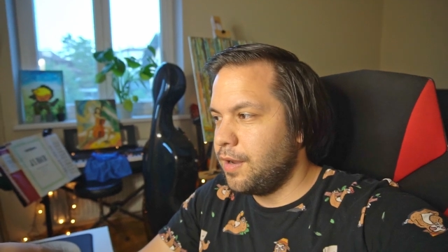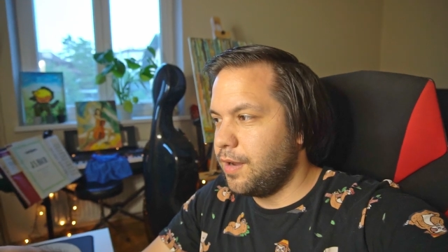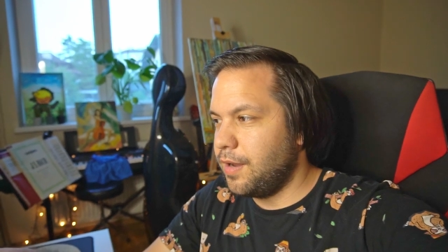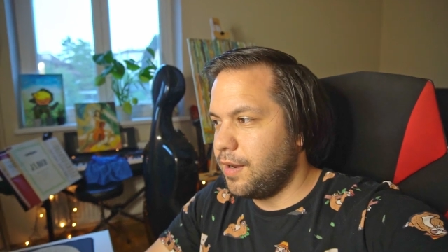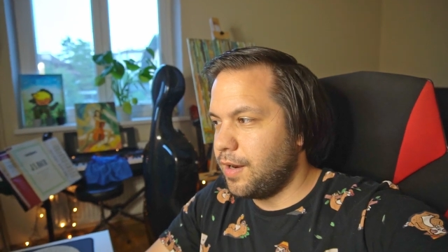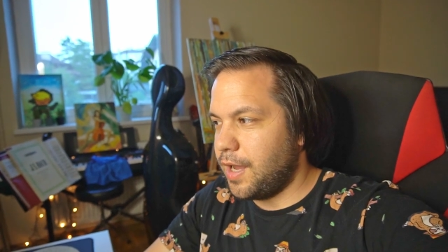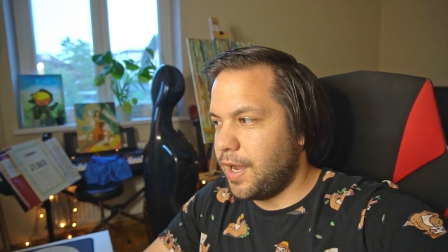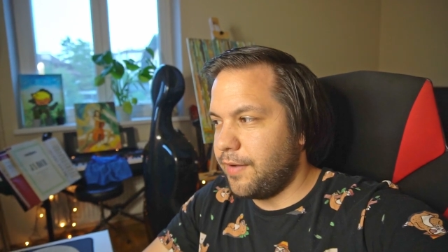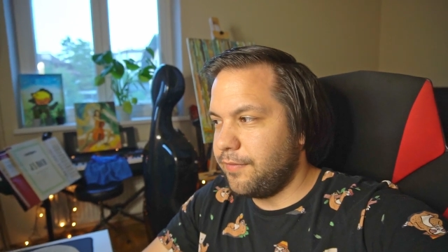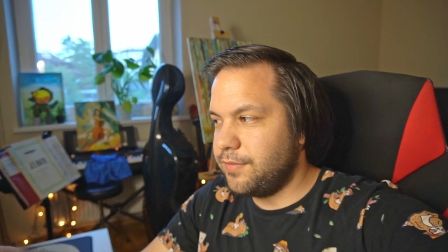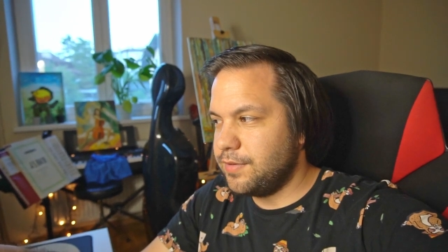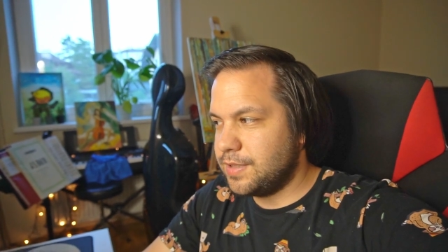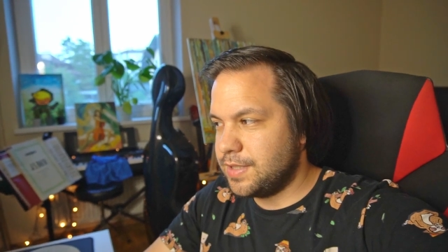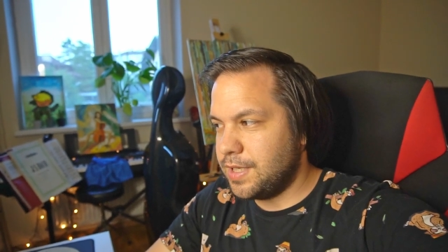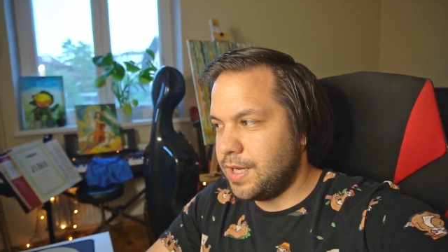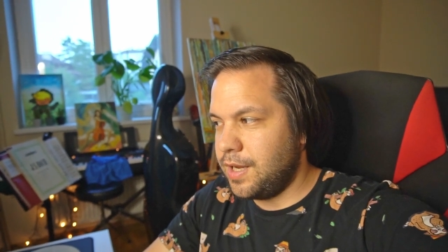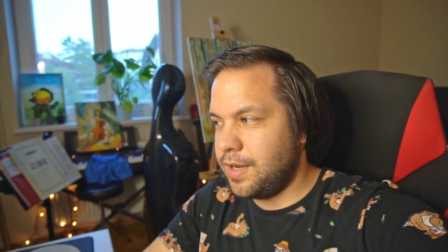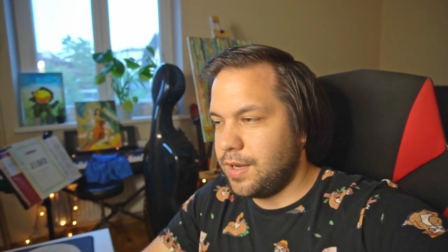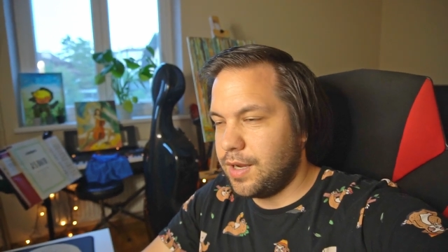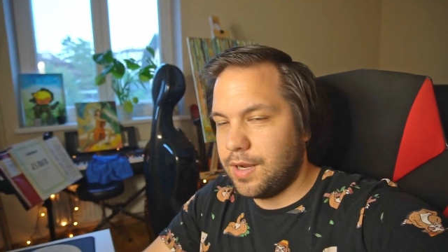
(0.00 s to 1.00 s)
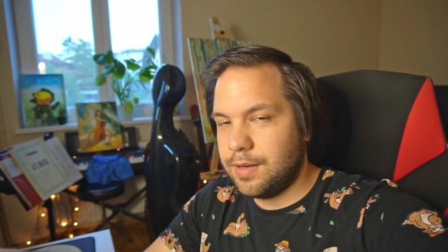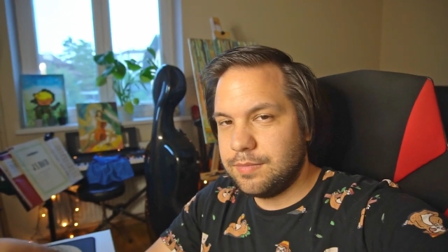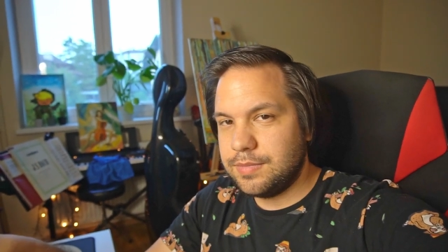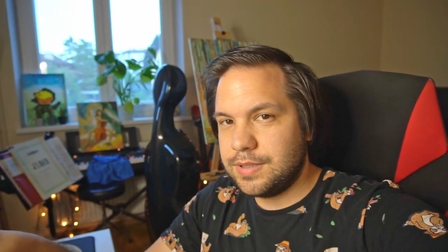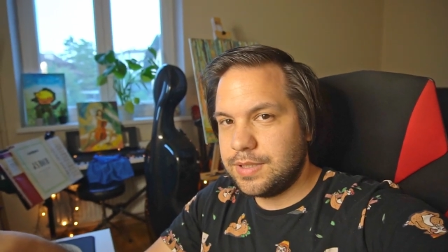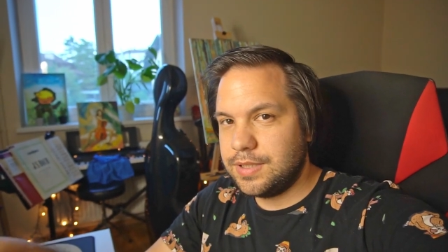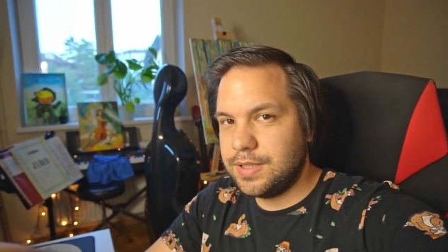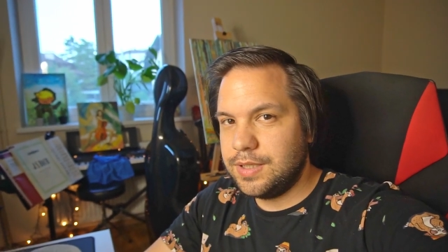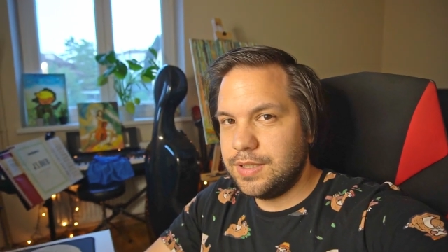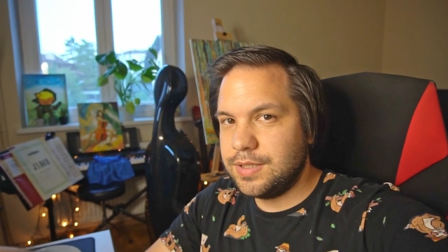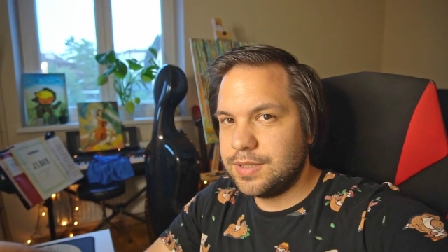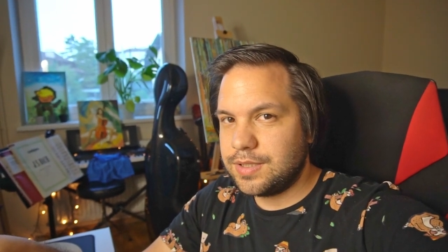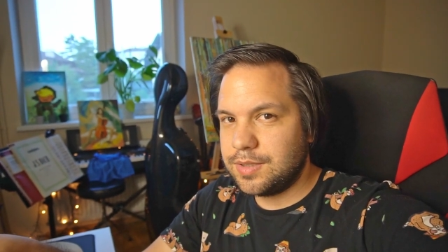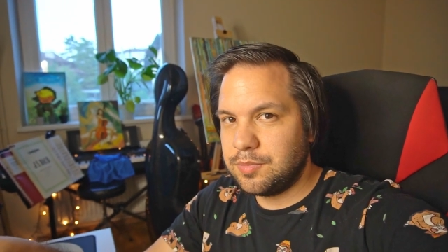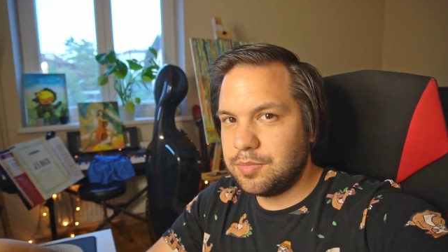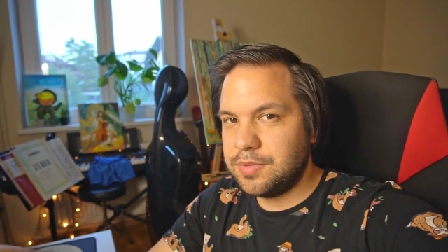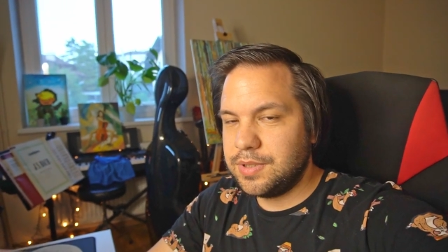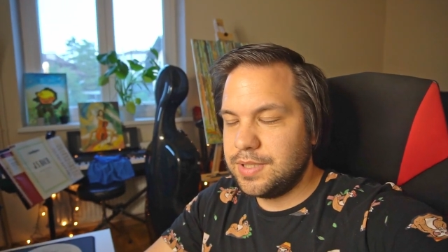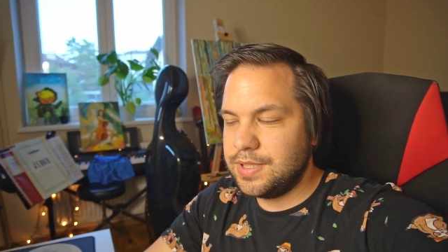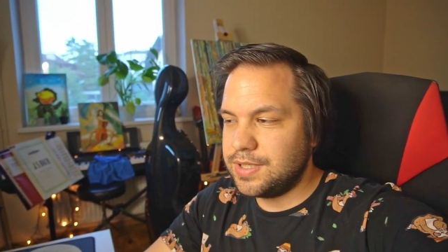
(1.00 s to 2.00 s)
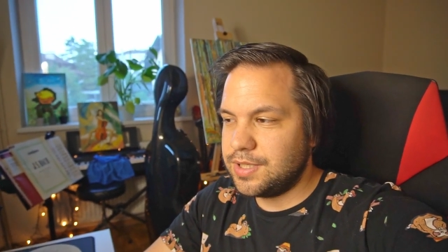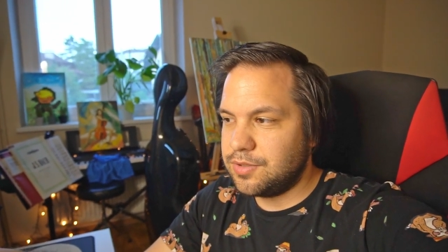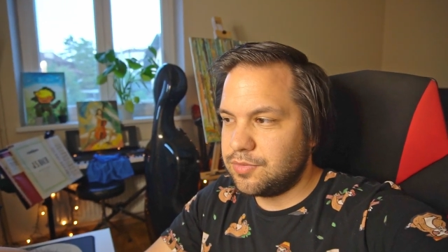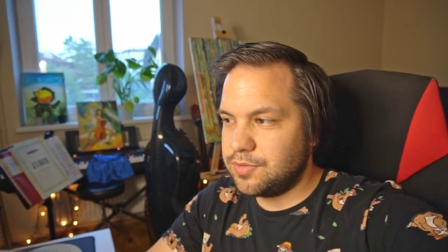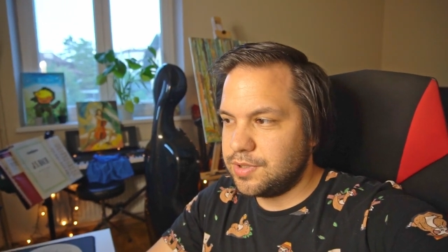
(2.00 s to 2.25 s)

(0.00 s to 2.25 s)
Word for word: and I have to say I'm seeing some decent